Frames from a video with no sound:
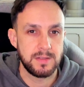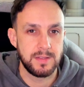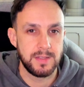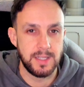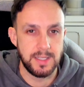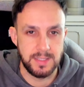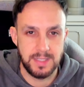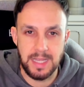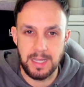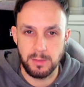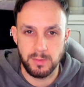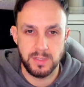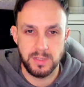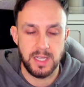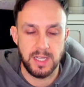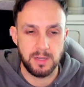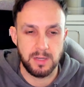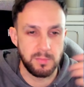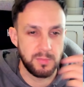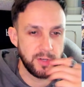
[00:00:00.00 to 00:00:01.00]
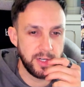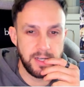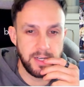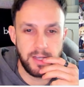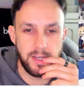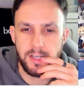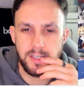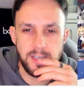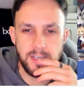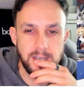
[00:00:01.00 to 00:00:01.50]
there's now a second print.
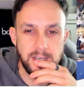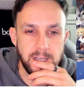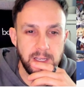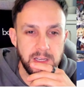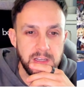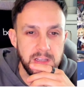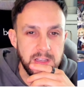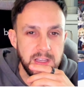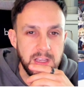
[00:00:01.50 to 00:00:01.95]
I don't know.